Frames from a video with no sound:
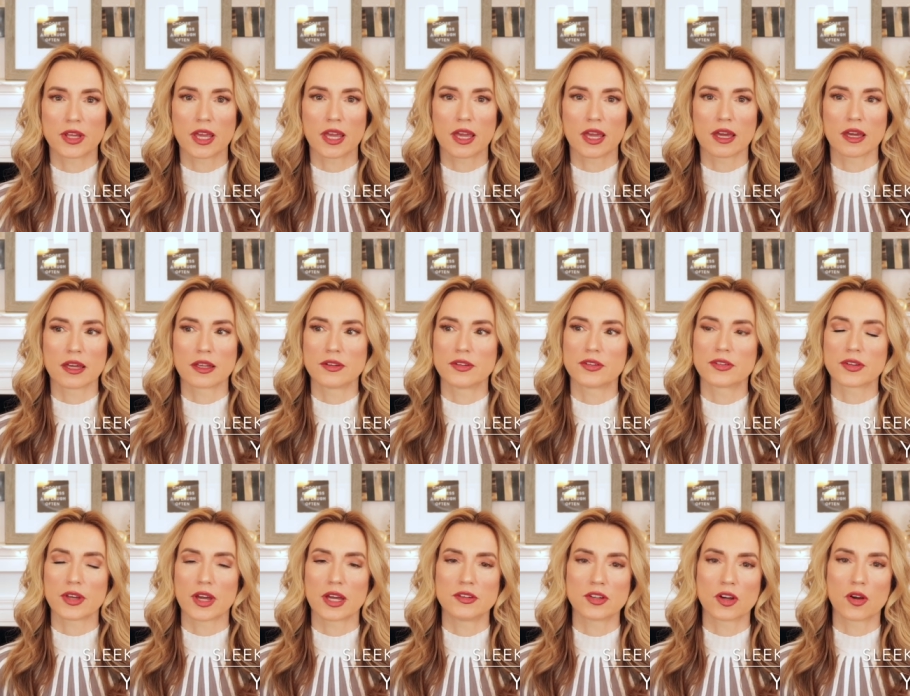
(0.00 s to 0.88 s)
and
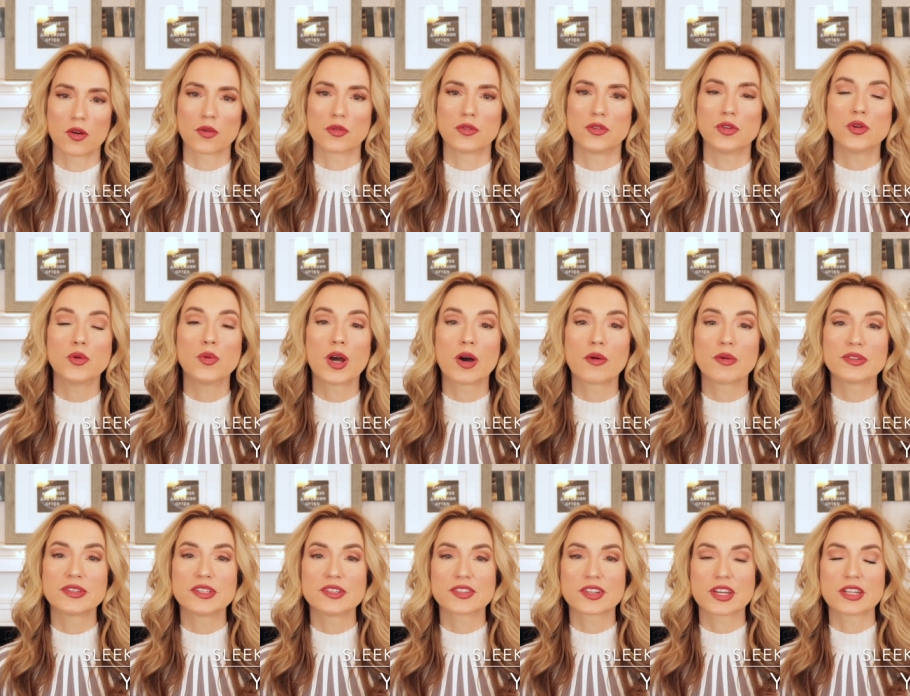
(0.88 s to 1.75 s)
I don't do well
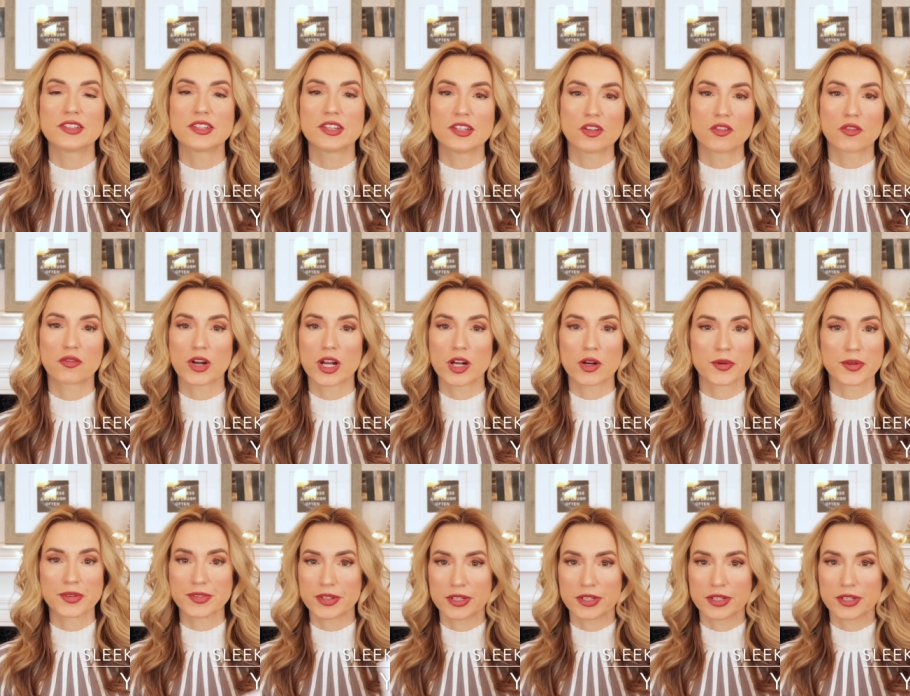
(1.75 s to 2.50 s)
with discontinued fragrance,